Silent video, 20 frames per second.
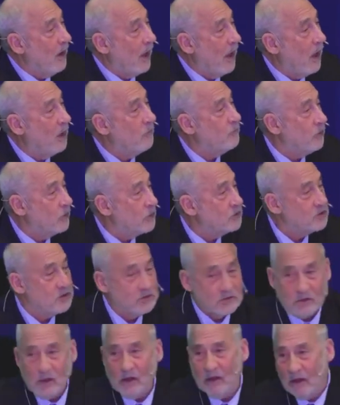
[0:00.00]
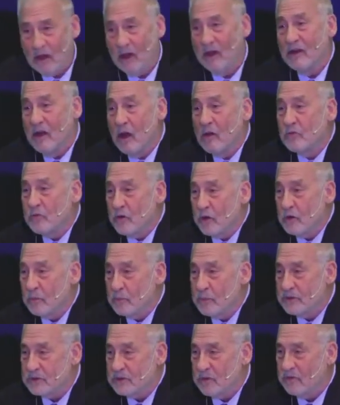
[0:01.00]
of land versus uh, an
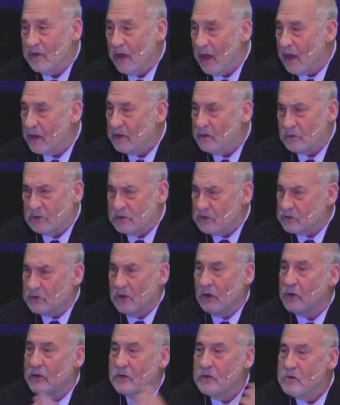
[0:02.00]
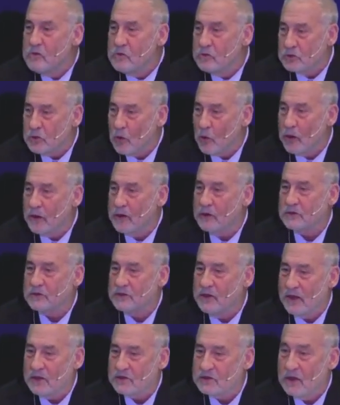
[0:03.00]
unfertile piece of land. It was just a huge
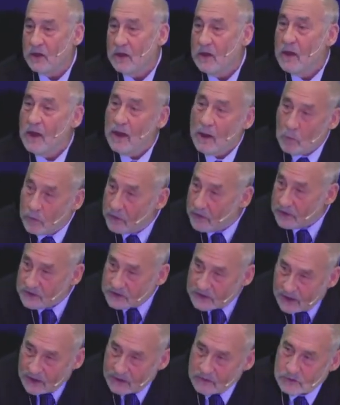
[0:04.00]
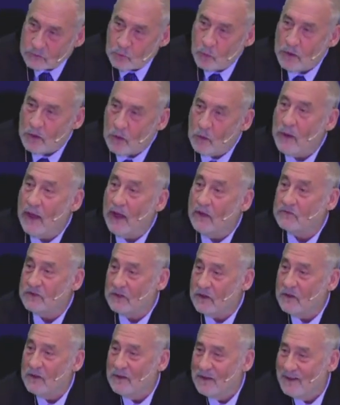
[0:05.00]
hornet's nest. And what they said is we don't have
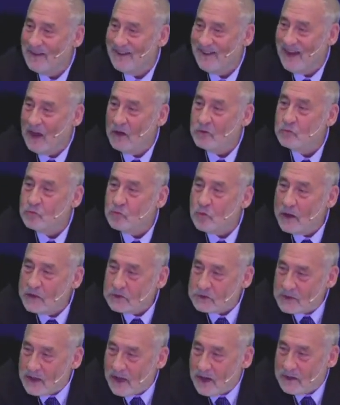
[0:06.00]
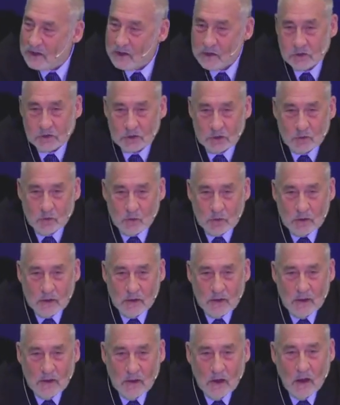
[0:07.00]
to address that issue.
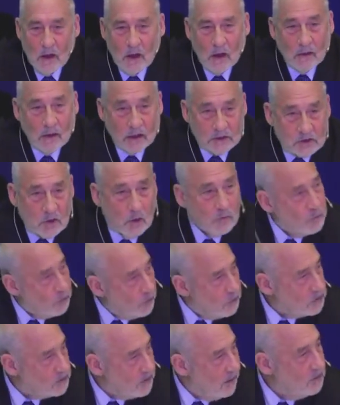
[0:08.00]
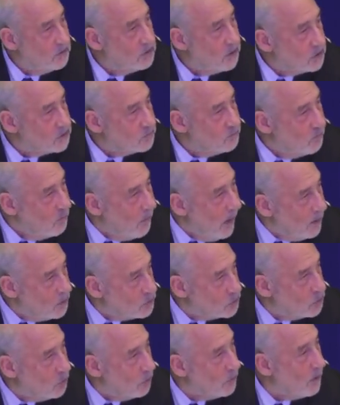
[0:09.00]
Let's go first and just
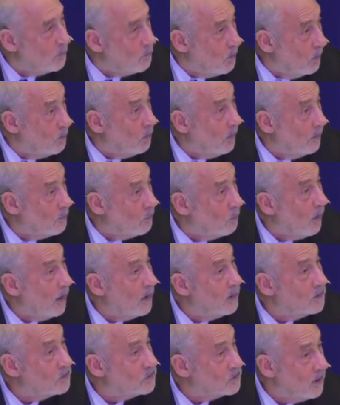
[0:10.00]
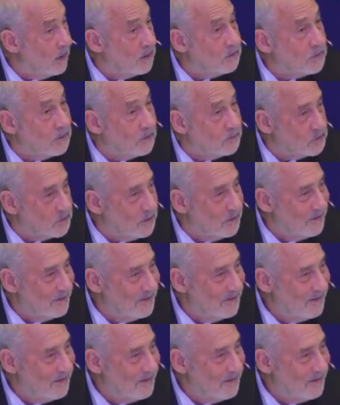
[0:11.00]
make sure that people have the right incentives.